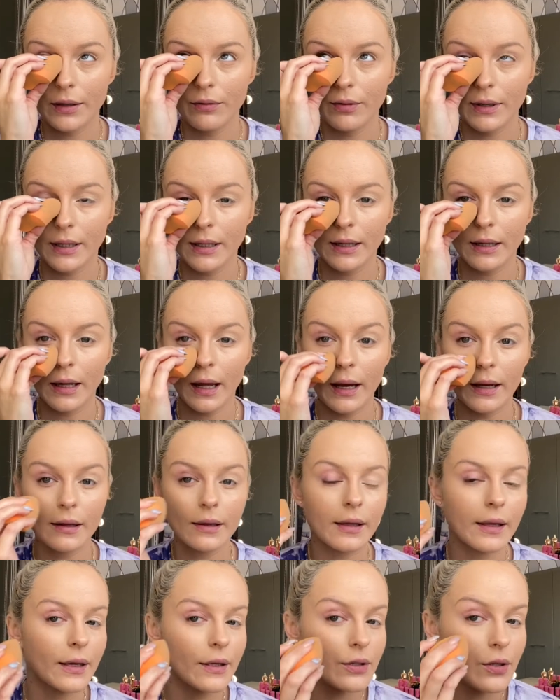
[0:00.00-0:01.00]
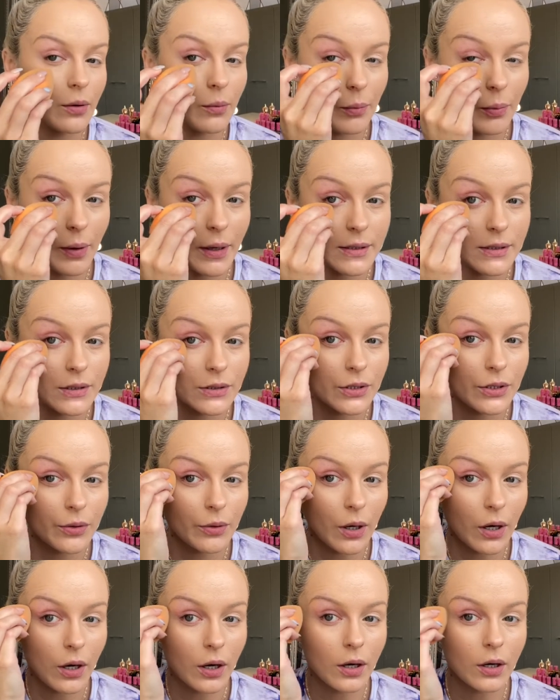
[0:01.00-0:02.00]
really lightly. Don't press too
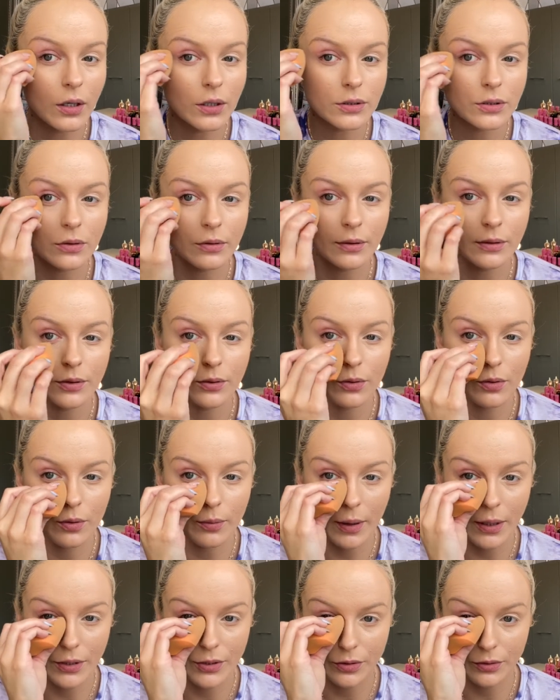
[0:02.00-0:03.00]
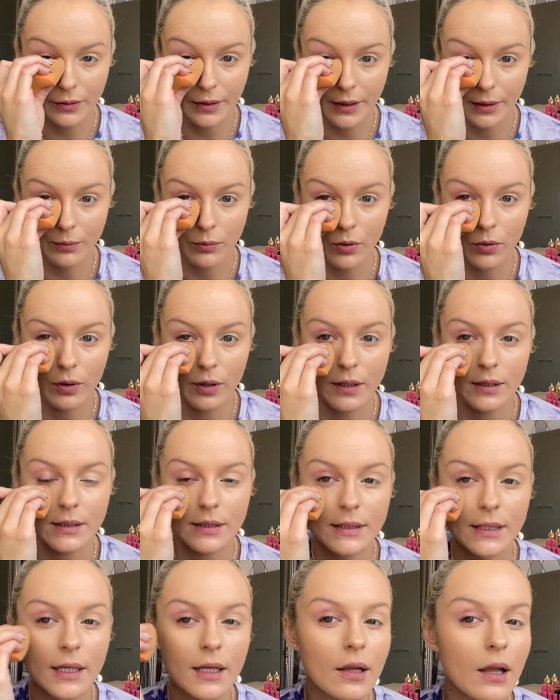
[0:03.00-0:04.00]
hard or otherwise you'll need more
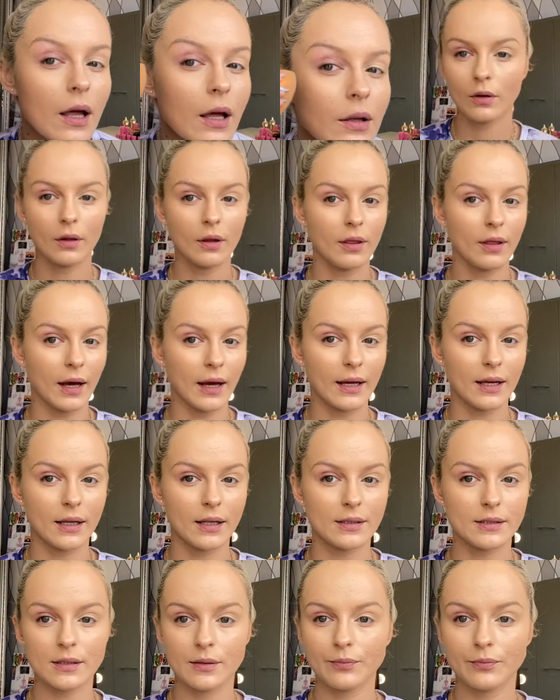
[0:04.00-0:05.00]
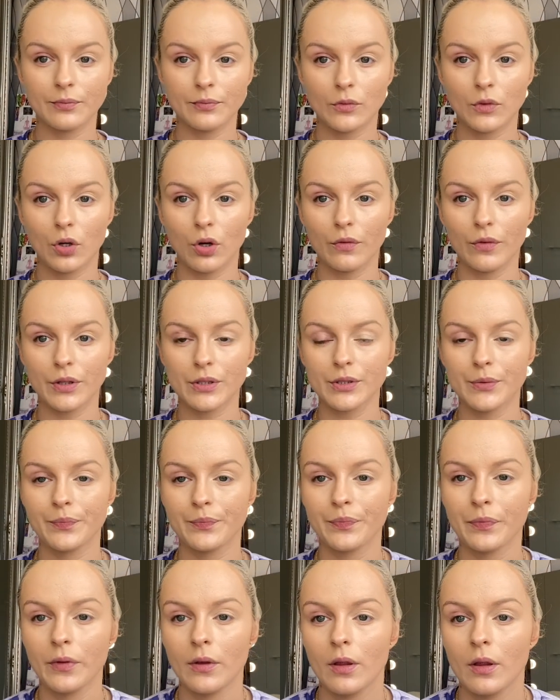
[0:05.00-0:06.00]
concealer. And that is covered.
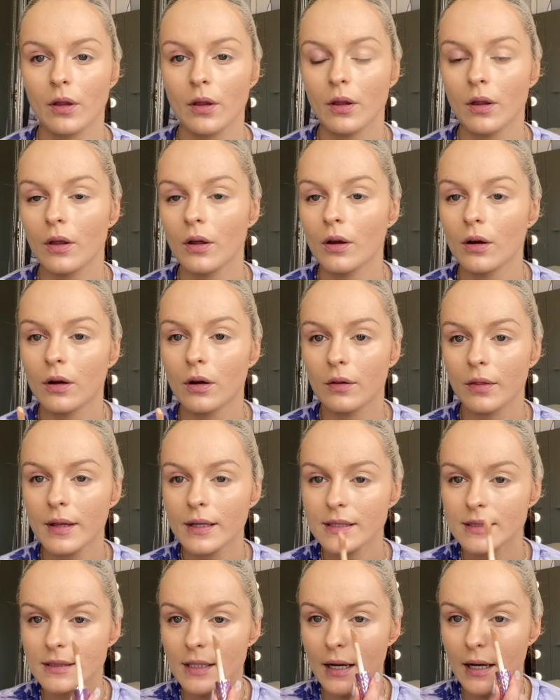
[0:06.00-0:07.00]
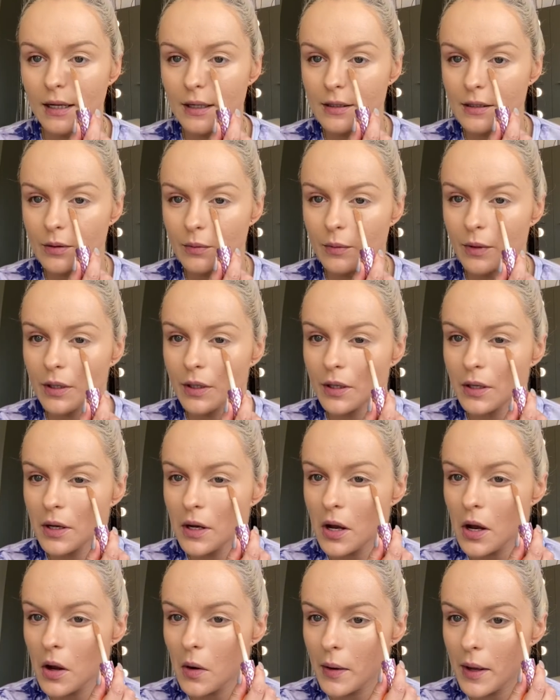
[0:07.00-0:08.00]
On this side, we're gonna
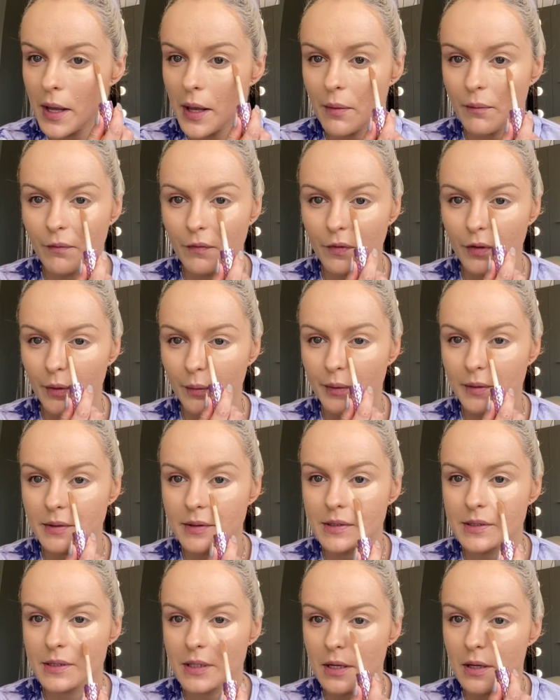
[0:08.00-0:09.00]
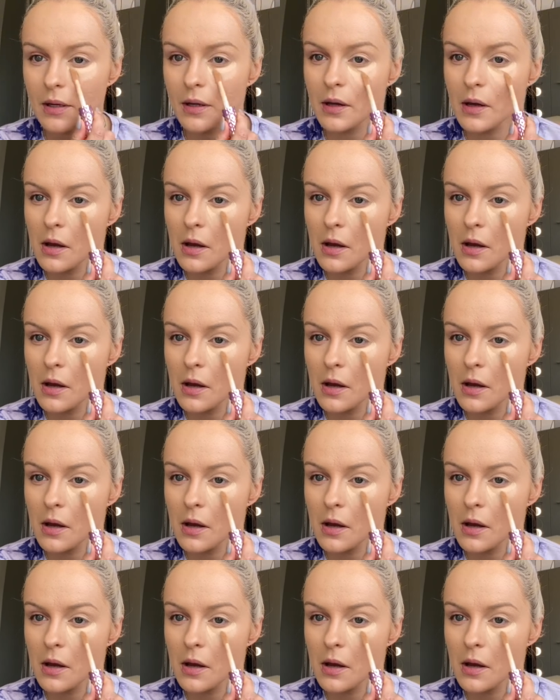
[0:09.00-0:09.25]
go influencer.